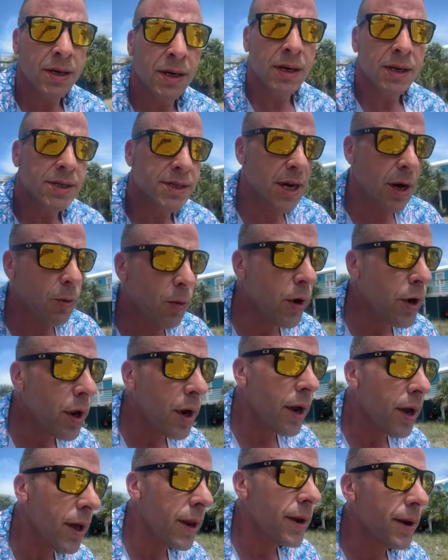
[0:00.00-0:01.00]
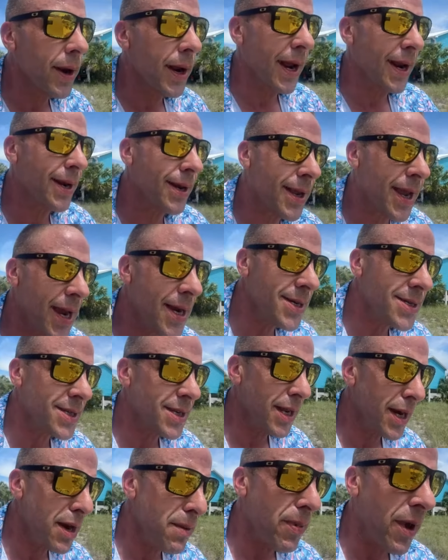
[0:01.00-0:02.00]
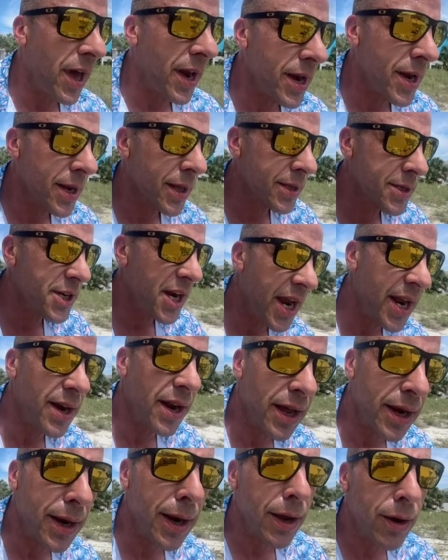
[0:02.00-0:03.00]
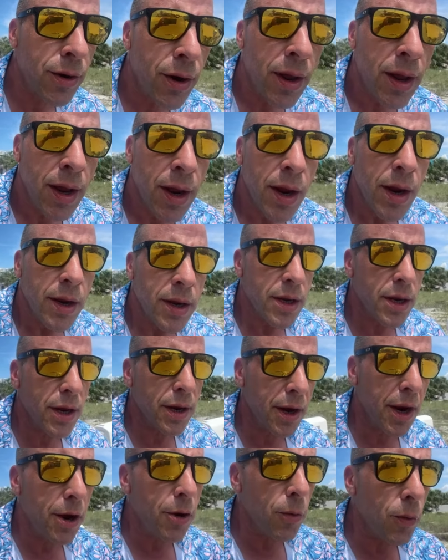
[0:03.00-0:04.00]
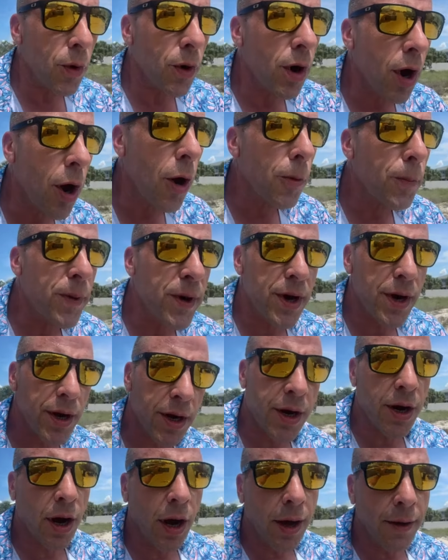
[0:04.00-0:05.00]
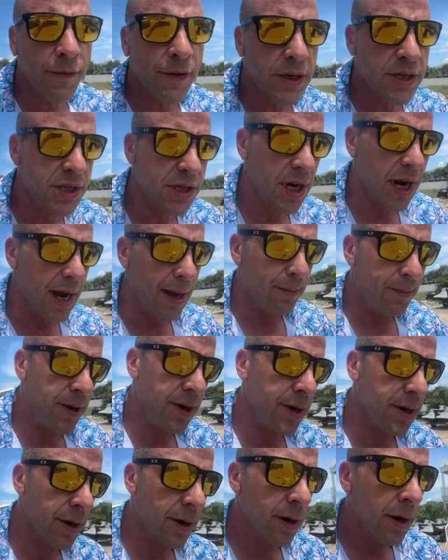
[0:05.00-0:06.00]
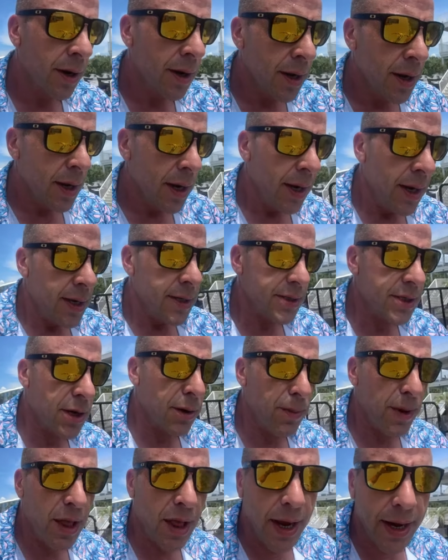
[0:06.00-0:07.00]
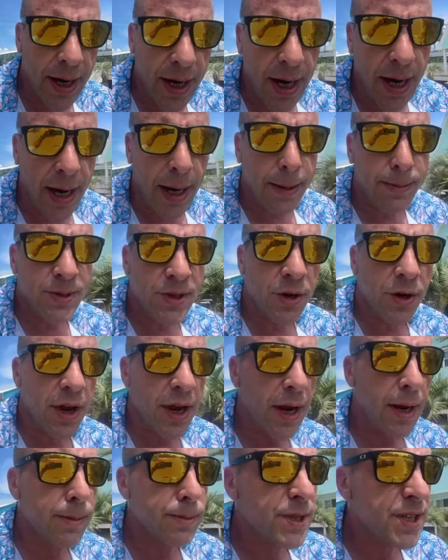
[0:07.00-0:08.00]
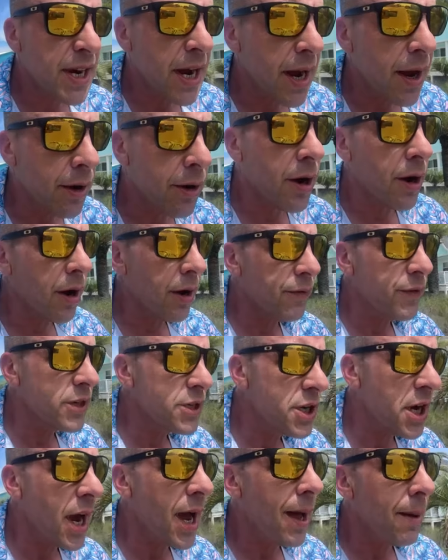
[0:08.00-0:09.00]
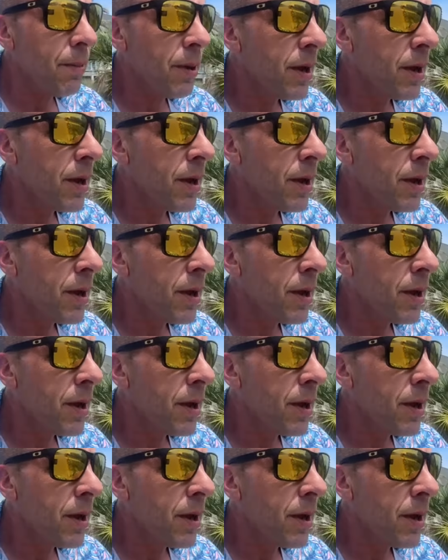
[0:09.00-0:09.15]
So we're gonna, in case anybody in chat doesn't know, you'll know we're opening a coffee shop here. It's gonna be like an Amsterdam style coffee shop.